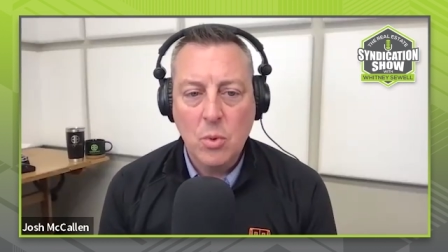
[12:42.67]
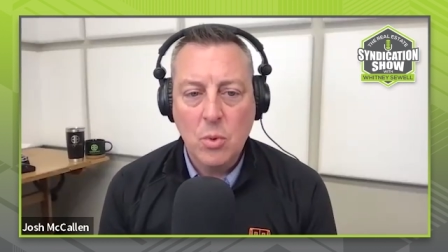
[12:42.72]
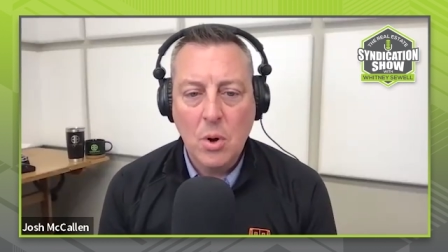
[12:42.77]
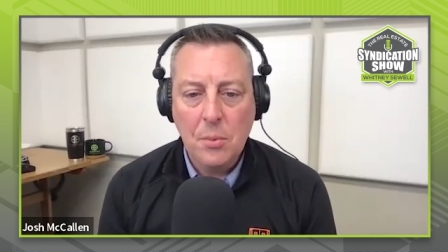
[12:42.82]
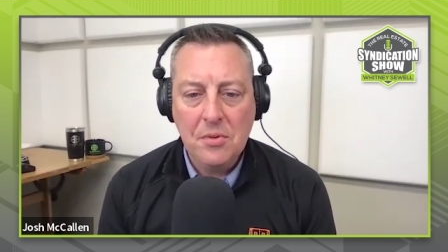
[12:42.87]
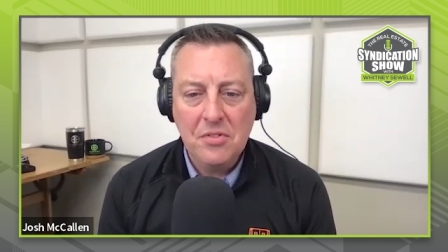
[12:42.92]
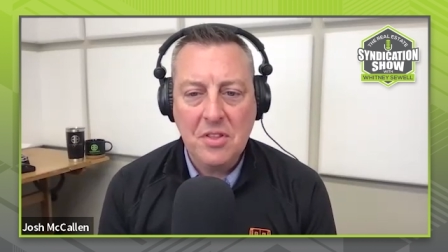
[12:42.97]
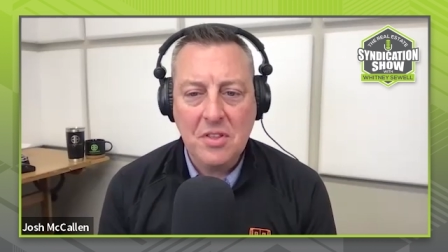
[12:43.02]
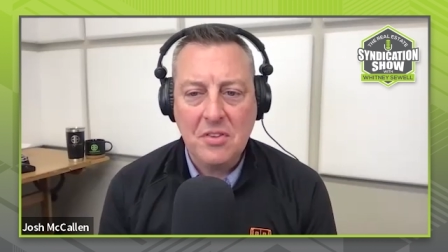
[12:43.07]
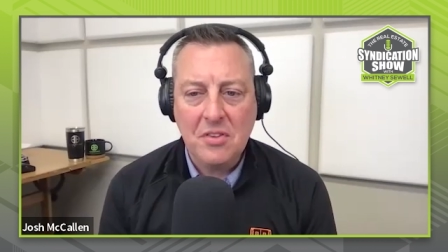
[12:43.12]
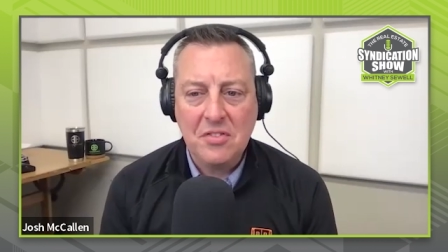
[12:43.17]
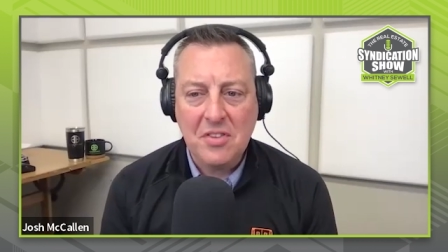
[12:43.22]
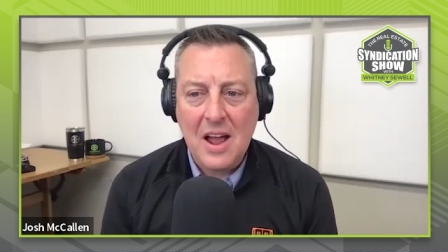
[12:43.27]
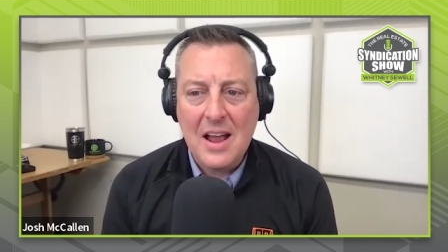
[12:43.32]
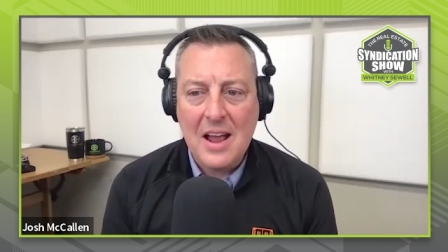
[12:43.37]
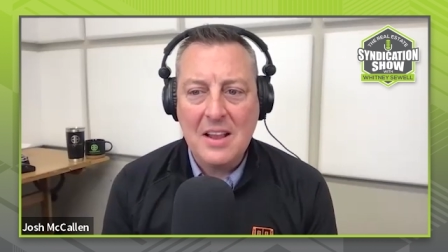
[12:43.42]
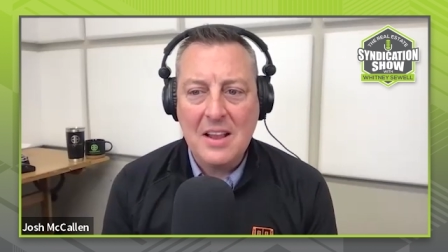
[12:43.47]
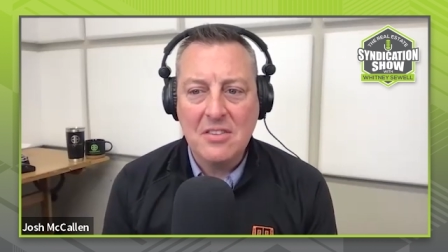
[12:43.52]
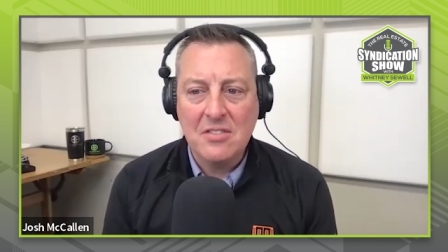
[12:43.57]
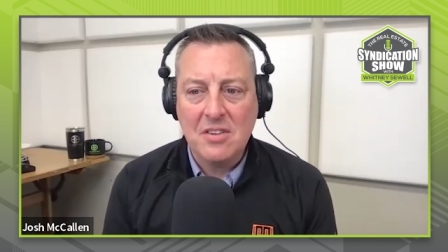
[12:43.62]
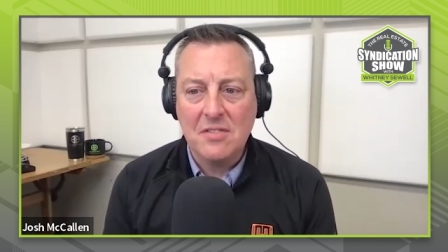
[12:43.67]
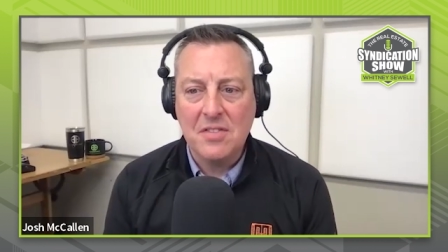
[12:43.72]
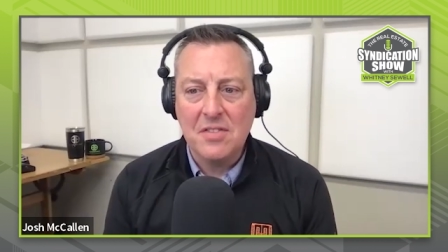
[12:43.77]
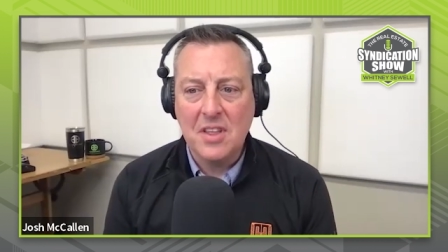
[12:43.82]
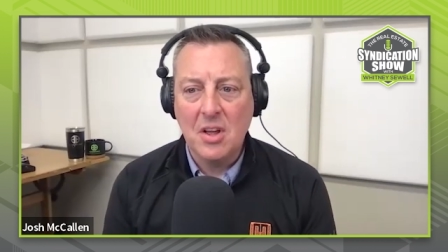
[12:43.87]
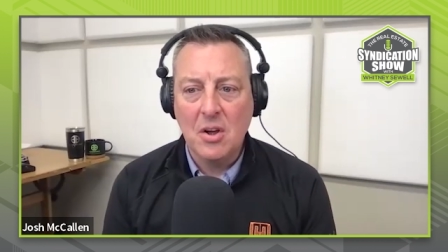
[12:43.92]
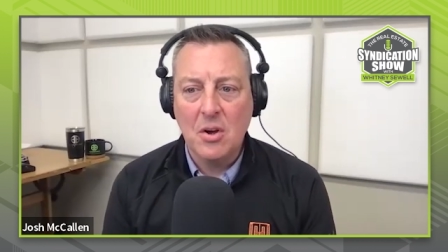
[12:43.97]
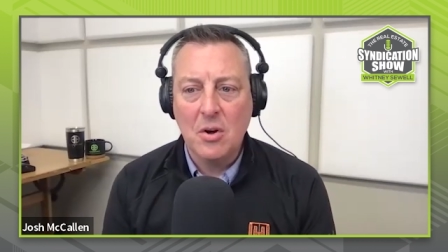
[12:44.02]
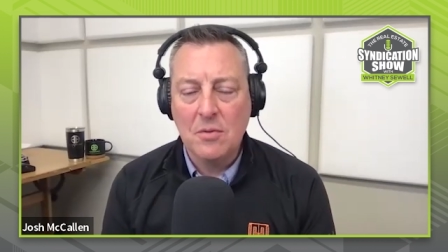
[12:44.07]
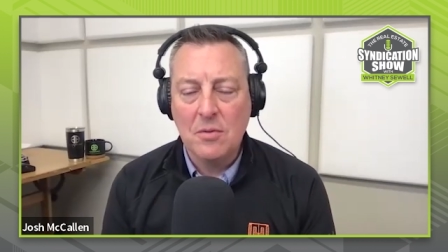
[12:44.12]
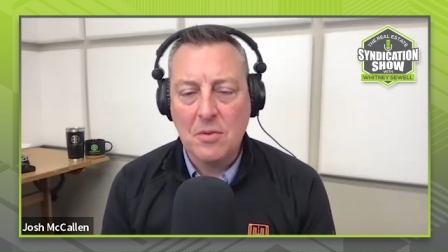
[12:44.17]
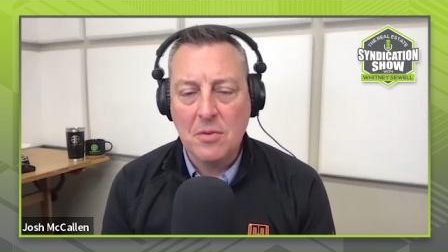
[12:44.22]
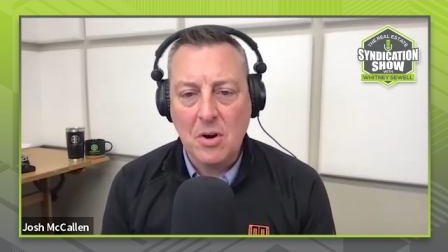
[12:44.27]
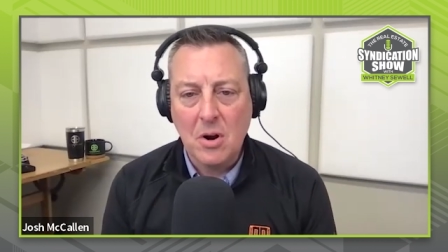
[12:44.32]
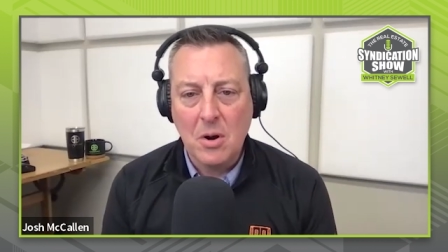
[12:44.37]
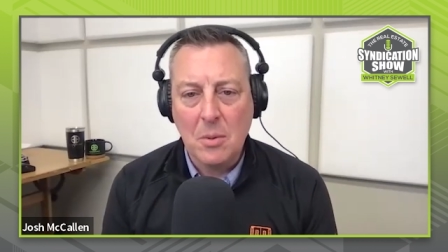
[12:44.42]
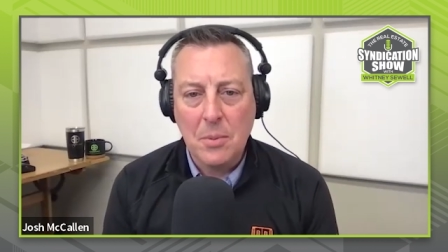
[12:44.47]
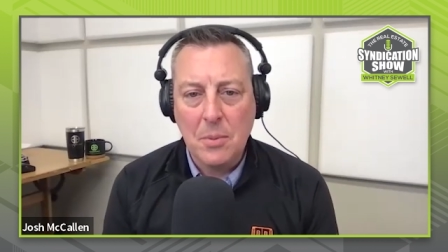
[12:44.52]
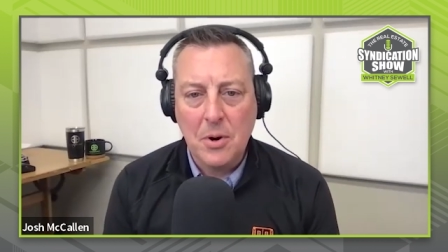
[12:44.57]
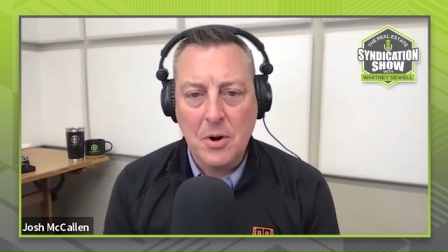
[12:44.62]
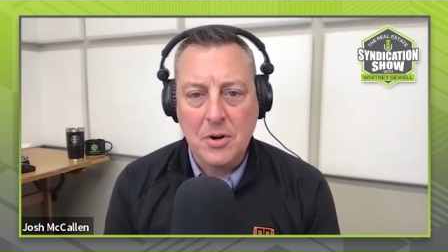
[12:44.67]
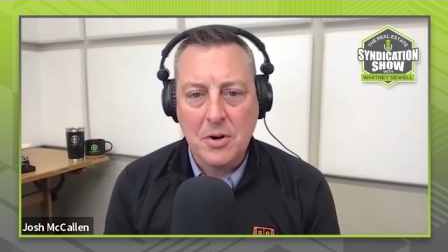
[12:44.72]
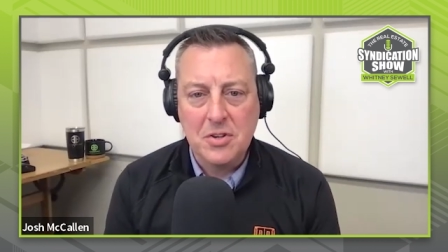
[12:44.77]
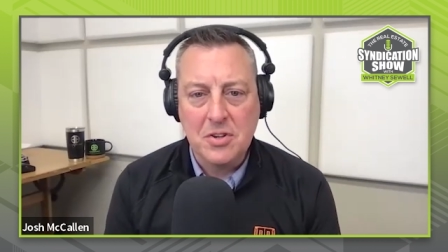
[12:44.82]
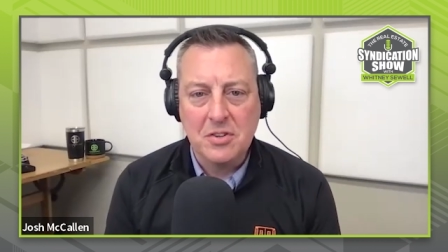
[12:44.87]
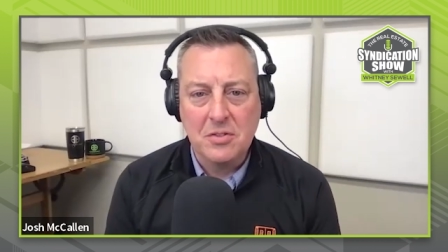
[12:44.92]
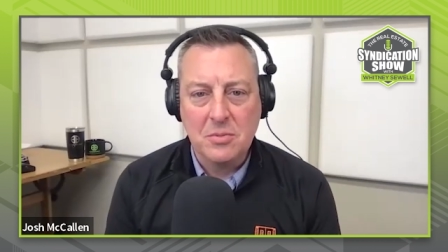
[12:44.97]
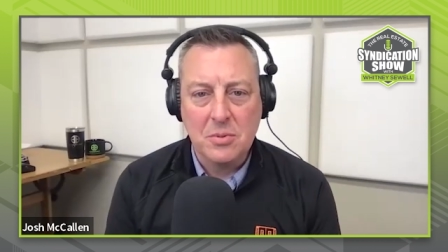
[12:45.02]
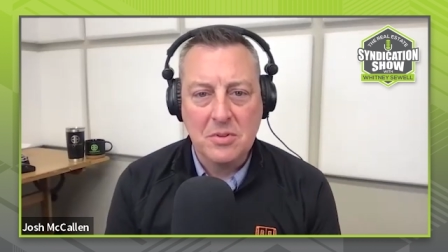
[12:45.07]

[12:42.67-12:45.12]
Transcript: What was the size of the overall purchase?